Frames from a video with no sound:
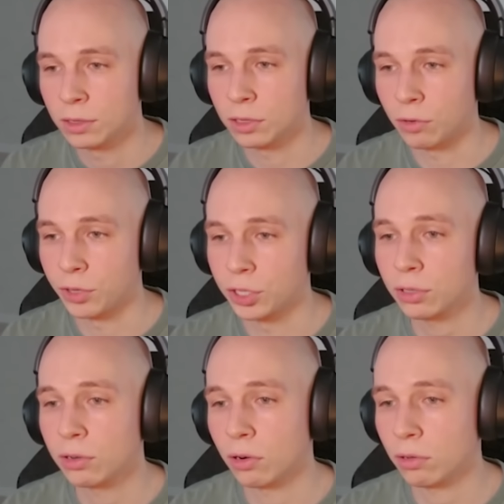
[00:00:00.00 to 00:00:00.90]
So your
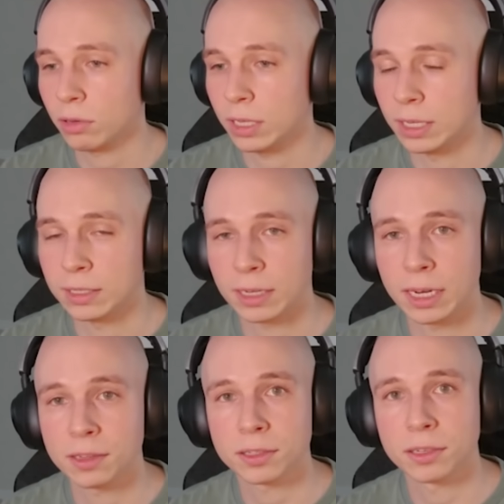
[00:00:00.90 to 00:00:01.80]
goal is
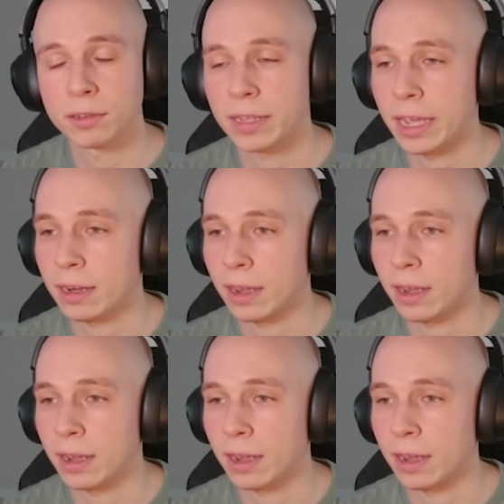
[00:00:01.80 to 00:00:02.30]
either to get